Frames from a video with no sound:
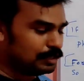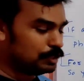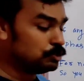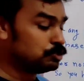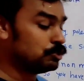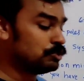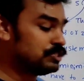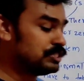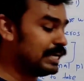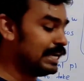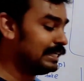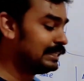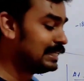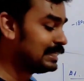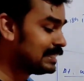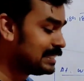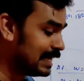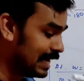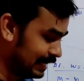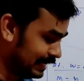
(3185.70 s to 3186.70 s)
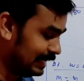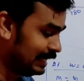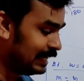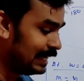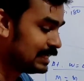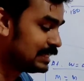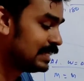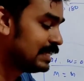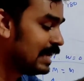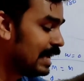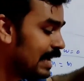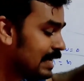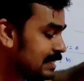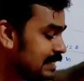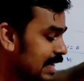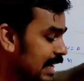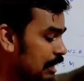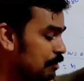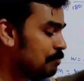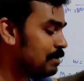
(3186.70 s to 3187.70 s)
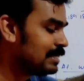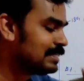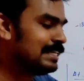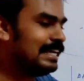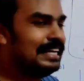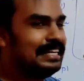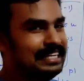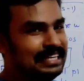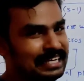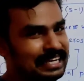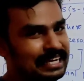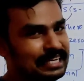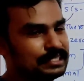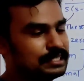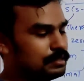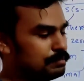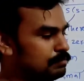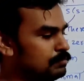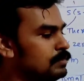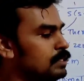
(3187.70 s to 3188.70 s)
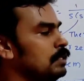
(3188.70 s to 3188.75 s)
You should take the starting direction as same as the ending direction.